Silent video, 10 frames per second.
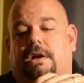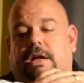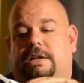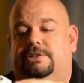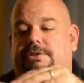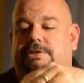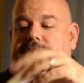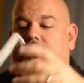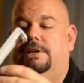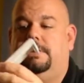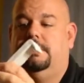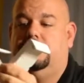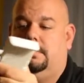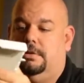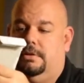As you can see,
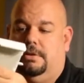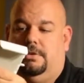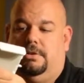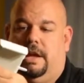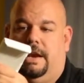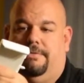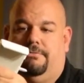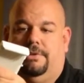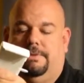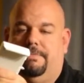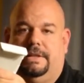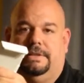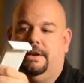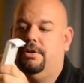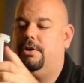you can't even really bend
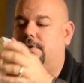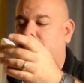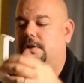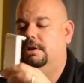it at all.